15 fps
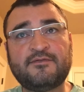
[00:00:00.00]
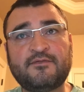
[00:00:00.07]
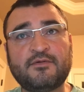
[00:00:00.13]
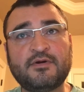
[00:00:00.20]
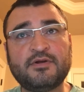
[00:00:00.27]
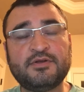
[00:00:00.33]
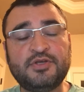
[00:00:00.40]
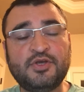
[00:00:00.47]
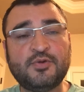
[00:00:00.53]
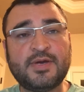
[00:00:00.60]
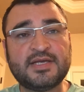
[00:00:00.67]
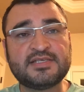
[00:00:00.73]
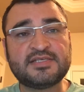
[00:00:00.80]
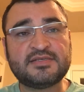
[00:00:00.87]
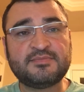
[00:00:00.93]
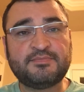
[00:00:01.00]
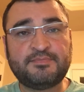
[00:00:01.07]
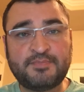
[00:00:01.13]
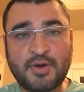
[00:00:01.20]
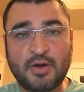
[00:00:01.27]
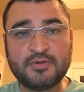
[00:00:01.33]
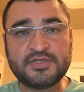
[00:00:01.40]
for U.S.
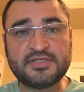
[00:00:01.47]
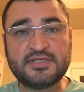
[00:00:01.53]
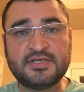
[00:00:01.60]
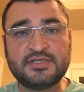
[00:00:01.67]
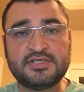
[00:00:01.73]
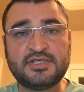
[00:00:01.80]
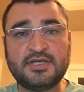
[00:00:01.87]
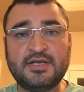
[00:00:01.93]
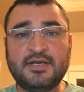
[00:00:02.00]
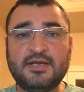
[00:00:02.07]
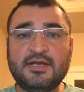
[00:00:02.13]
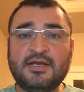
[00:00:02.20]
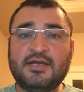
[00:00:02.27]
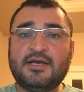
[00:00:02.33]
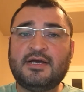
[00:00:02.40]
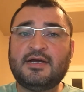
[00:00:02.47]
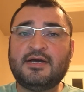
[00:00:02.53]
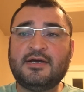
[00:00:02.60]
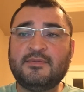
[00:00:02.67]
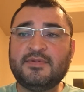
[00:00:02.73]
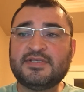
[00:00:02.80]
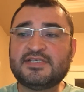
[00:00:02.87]
postage.
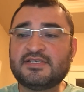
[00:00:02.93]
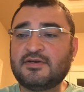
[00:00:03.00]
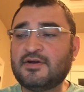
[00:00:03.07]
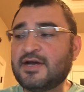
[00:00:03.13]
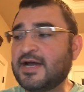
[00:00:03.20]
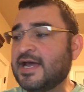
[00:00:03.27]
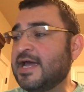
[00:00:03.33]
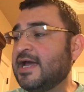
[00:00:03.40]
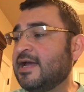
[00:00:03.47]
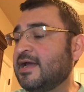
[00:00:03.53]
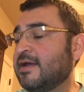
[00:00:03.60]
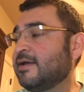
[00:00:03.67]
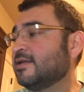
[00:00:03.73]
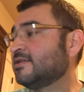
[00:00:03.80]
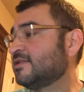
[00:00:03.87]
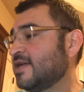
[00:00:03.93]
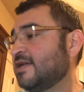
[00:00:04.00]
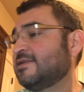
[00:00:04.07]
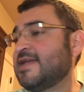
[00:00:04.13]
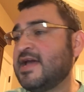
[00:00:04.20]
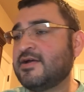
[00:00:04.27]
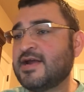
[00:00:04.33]
And so I
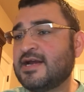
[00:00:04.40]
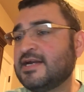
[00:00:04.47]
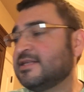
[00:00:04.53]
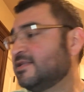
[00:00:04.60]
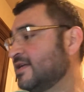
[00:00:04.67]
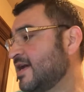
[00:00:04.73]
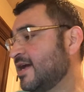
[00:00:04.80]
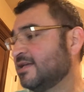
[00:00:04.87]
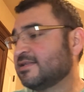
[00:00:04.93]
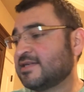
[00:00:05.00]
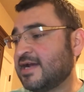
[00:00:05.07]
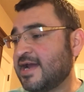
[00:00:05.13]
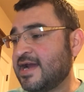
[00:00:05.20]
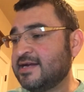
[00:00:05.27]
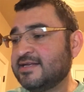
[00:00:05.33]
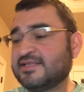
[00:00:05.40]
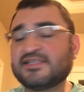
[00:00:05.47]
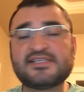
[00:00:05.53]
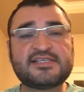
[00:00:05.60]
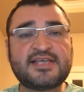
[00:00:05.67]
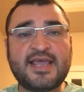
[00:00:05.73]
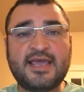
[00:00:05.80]
sat down at a desk. I had a
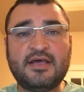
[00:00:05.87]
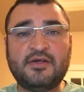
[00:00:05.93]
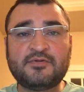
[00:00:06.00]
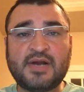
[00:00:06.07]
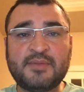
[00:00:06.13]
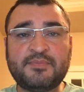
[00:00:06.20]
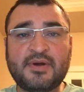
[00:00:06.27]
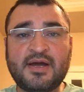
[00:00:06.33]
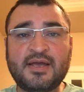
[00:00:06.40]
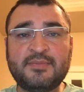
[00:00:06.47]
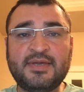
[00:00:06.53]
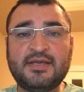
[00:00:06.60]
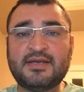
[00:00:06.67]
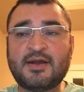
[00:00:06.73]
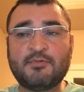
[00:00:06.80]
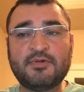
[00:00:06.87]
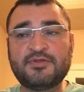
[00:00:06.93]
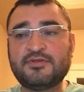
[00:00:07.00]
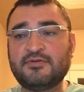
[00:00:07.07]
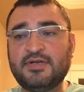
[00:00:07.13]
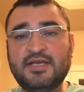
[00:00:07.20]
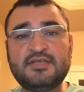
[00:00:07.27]
scale right by me, and I
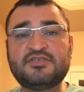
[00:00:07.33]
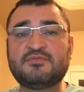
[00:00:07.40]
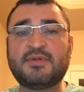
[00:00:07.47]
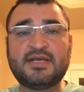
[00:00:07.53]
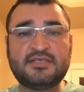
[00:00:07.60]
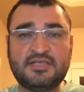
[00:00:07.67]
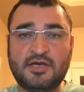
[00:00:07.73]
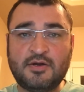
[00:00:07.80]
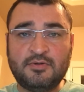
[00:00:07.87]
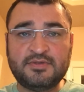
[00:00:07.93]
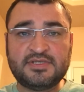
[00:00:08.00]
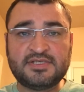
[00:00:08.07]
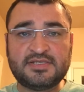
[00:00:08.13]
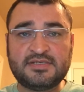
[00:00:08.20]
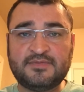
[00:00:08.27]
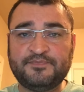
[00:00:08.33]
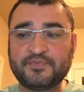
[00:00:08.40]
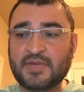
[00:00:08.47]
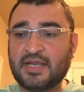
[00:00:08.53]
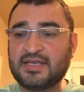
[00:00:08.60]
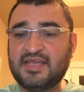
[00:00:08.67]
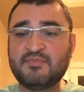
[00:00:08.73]
went through each of my totes.
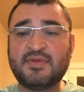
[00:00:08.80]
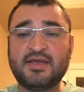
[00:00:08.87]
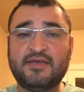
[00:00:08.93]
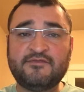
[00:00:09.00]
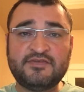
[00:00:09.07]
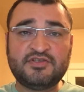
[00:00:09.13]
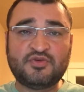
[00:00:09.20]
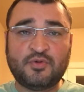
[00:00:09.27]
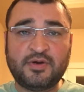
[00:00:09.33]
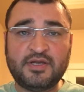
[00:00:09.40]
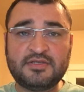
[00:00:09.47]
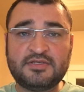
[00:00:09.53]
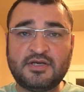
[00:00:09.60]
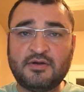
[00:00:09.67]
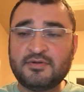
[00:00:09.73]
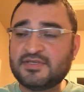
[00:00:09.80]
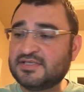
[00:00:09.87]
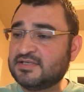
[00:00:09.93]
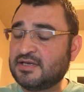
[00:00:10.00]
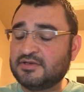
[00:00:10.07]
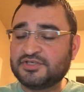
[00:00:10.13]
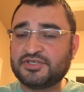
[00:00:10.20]
I keep my inventory in
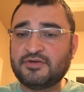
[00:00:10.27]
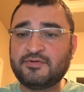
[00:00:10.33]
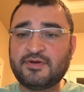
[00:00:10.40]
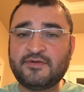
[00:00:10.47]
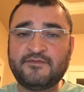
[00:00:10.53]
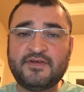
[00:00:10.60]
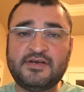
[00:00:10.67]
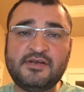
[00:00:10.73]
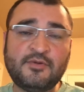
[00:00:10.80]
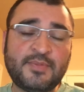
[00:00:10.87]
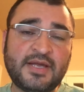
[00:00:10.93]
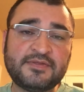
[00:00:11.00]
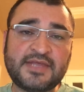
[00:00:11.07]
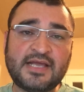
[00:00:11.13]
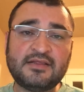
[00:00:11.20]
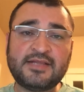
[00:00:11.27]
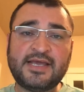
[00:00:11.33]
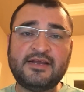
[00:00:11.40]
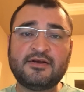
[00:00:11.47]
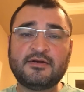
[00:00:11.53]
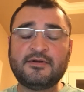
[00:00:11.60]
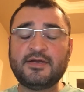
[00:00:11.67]
totes, and I'll show a video about that
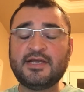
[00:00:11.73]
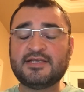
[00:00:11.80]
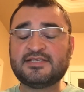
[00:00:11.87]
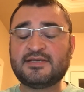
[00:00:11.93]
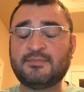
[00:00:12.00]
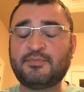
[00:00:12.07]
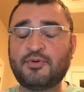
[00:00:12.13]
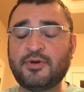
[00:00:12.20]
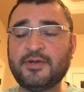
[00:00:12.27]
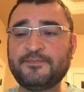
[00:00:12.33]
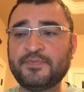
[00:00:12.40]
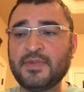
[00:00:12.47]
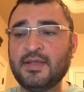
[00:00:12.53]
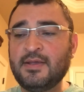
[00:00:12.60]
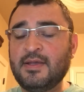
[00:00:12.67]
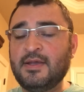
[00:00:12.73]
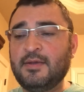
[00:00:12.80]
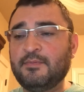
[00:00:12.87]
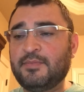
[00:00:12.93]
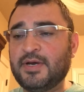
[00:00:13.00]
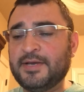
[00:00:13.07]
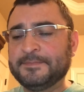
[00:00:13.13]
later at some point.
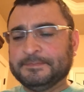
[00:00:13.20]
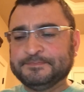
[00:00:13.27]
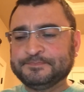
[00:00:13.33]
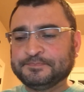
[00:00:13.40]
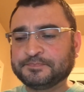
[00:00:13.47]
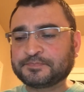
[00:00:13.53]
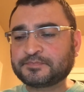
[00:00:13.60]
But